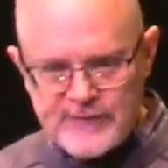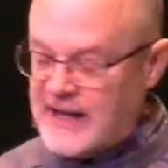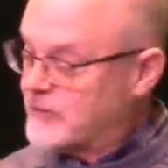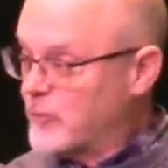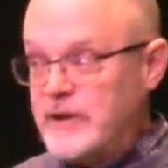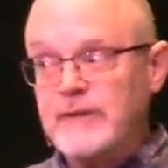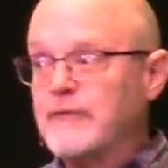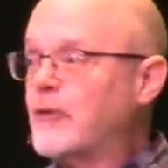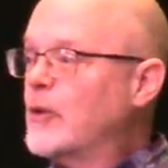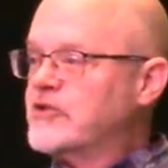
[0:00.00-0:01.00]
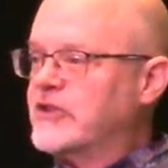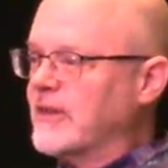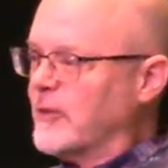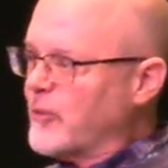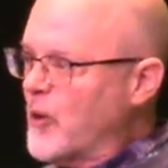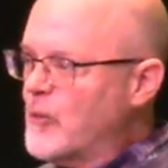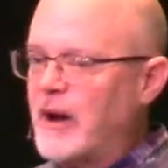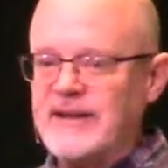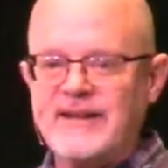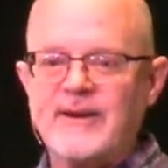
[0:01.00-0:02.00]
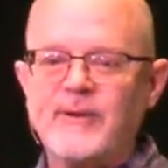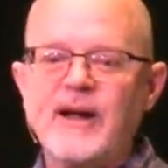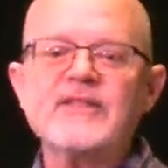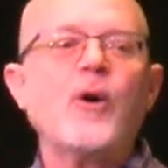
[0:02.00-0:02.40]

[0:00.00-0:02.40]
that's reinforcing the robe idea, right?